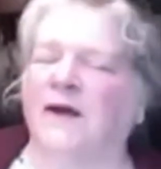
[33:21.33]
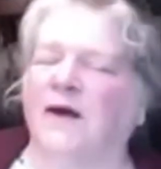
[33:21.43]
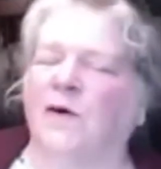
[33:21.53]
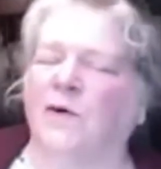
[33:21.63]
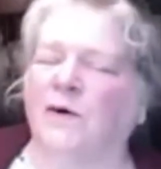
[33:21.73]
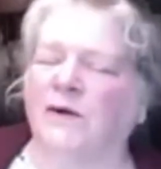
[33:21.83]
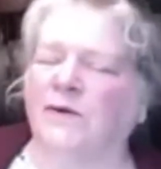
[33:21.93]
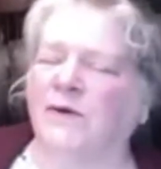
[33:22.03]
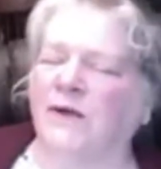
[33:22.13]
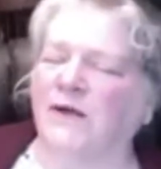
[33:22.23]
Or you
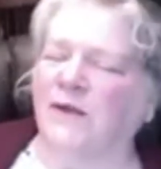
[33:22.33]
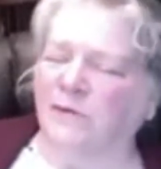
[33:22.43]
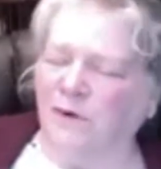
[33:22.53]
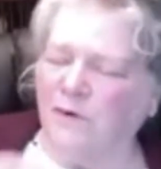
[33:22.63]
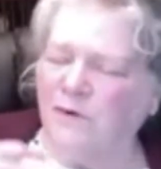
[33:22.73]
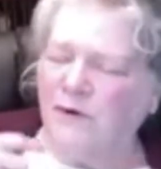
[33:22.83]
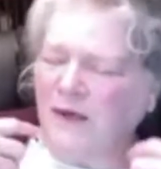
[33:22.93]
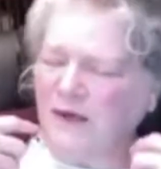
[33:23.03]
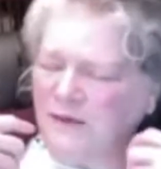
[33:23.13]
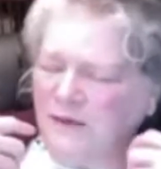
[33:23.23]
can throw
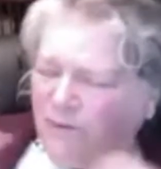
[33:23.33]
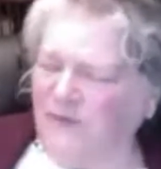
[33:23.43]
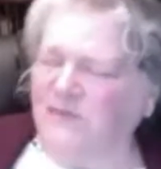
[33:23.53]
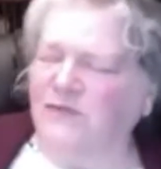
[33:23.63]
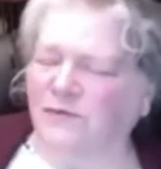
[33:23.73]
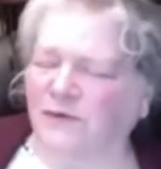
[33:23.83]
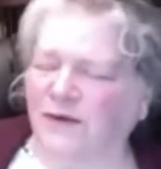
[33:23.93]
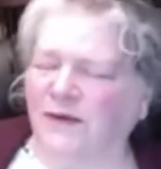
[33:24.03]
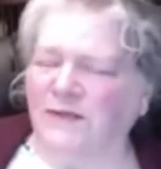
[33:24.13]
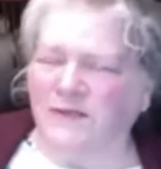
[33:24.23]
a piece of
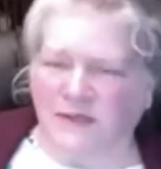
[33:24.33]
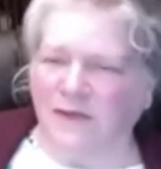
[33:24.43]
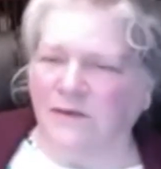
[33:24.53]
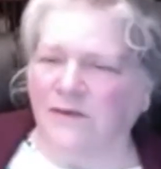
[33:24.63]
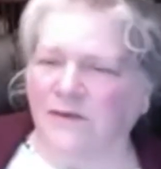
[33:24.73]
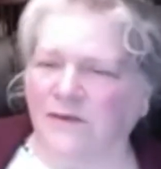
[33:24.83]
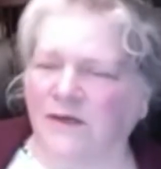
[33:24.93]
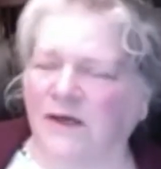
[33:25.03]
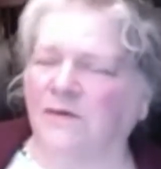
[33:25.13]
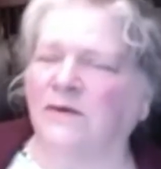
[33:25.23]
steel
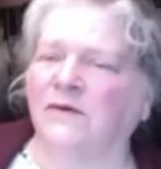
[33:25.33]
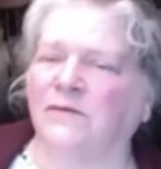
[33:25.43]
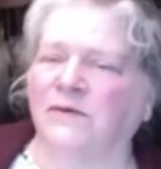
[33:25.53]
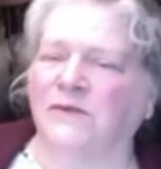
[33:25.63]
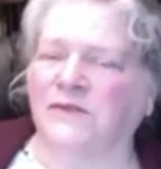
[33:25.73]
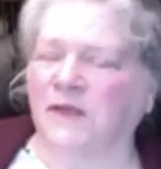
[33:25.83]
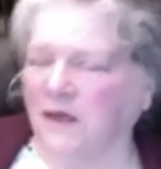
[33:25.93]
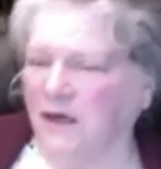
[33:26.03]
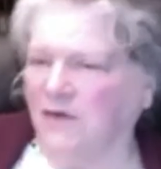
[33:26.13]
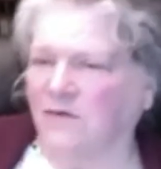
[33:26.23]
down, which
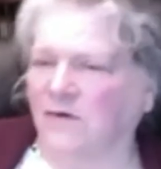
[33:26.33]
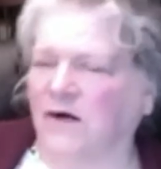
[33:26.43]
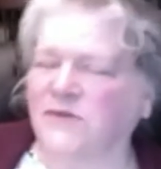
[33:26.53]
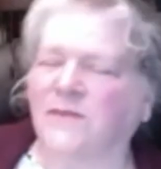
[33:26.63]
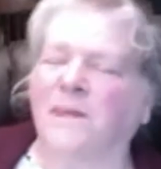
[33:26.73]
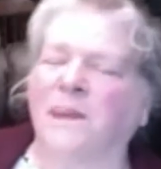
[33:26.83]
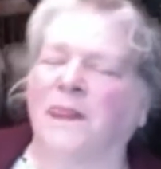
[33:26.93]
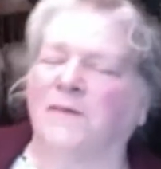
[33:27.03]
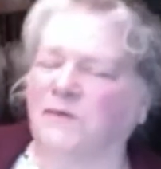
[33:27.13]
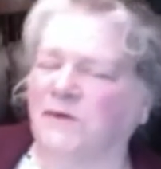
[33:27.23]
they can't cross,
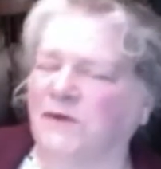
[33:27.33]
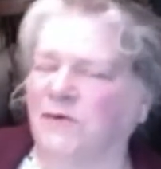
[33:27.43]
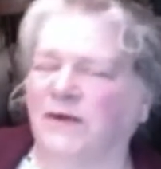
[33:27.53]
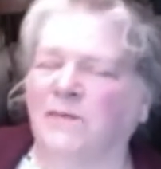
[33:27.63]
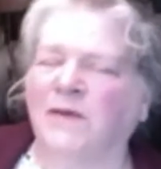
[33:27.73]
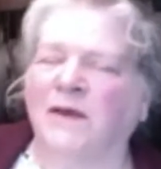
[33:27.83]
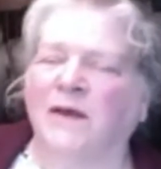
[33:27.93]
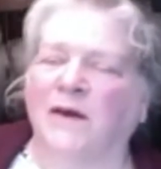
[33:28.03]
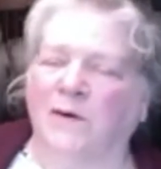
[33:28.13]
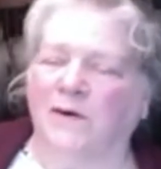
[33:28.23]
in between you and
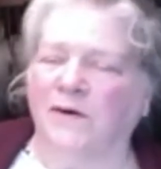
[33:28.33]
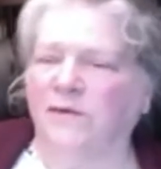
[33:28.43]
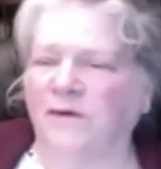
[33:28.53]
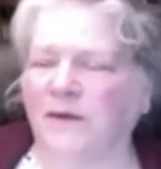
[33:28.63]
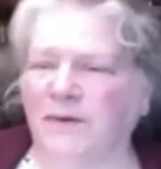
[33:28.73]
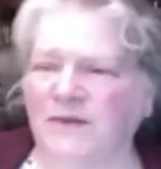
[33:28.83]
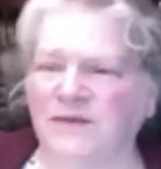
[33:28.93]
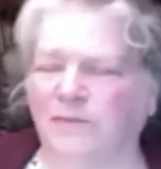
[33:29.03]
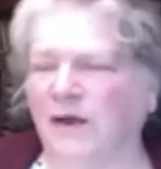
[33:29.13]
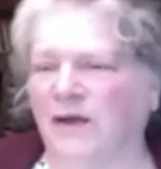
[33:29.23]
them, or throw
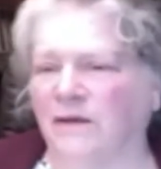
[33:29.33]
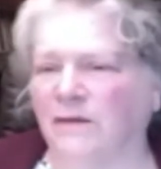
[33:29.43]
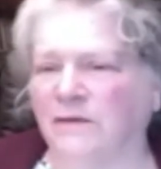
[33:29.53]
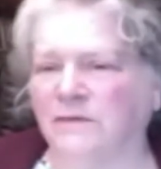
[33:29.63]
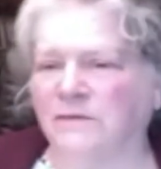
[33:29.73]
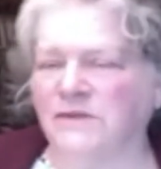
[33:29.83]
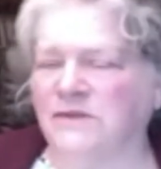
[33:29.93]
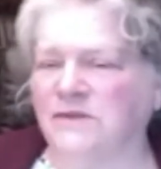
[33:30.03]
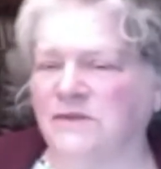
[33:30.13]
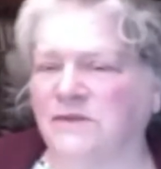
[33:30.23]
down a piece of bread,
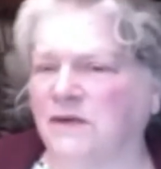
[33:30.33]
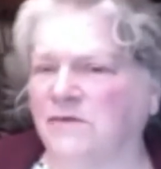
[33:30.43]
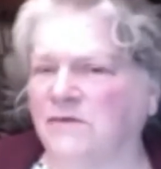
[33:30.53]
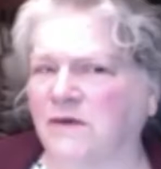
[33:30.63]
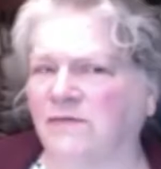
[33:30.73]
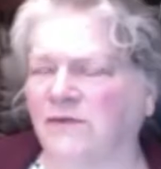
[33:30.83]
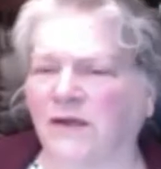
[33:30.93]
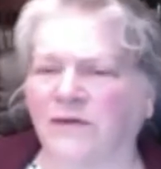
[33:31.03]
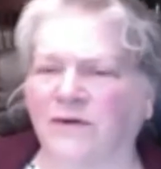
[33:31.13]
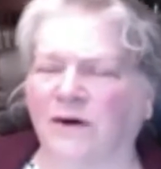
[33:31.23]
which sounds
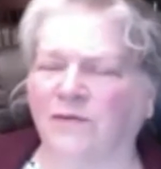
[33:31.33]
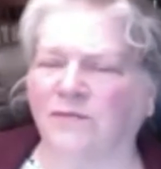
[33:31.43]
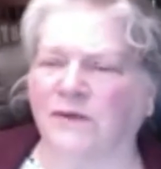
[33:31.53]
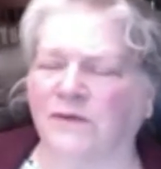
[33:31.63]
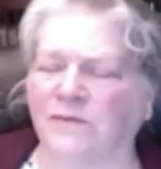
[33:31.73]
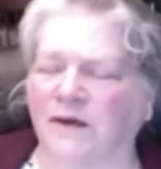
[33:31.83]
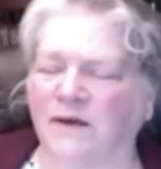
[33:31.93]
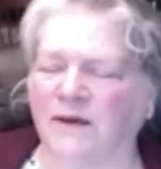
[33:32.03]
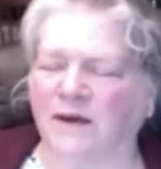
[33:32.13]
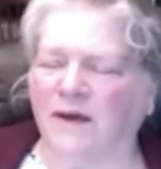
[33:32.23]
like an offering
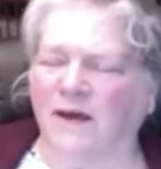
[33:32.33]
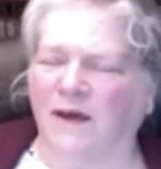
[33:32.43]
to me.